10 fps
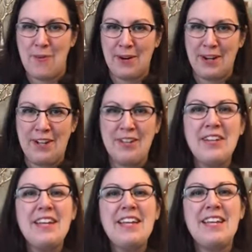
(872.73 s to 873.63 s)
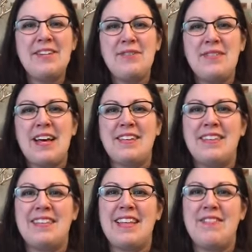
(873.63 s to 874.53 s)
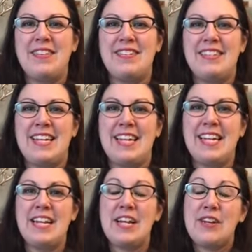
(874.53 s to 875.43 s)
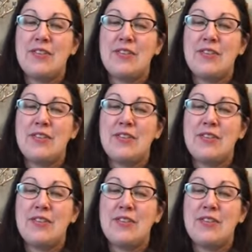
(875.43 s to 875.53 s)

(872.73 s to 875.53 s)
world in 2017,